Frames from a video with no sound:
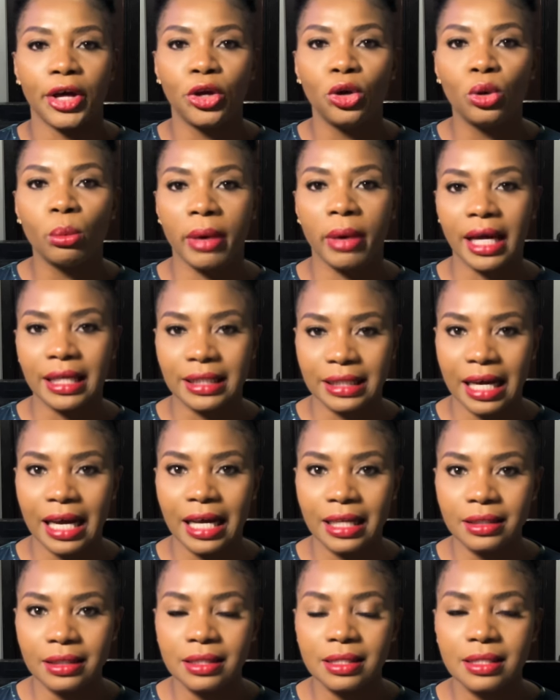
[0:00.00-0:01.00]

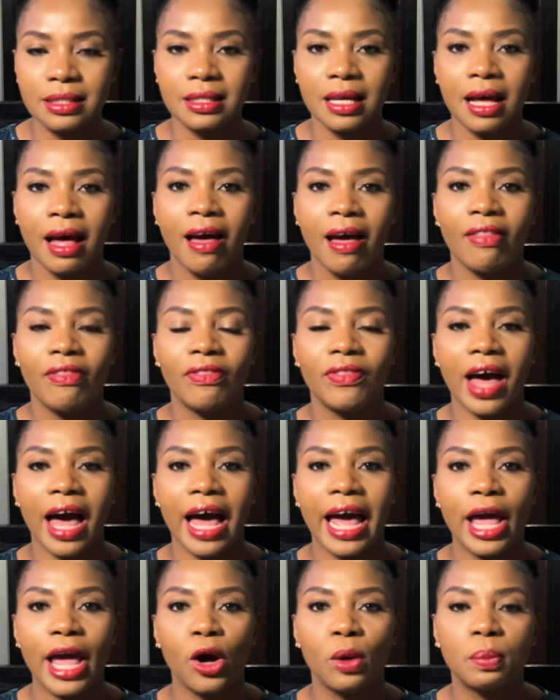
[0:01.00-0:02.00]
humectants
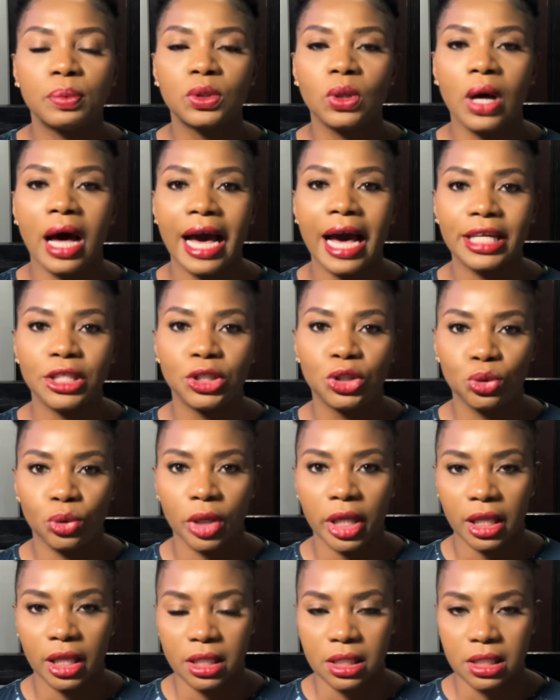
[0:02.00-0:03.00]
that help to
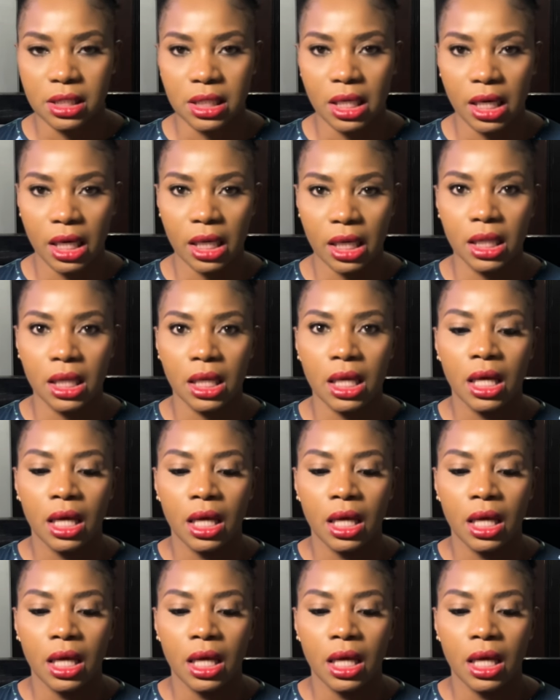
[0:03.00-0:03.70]
hydrate the skin.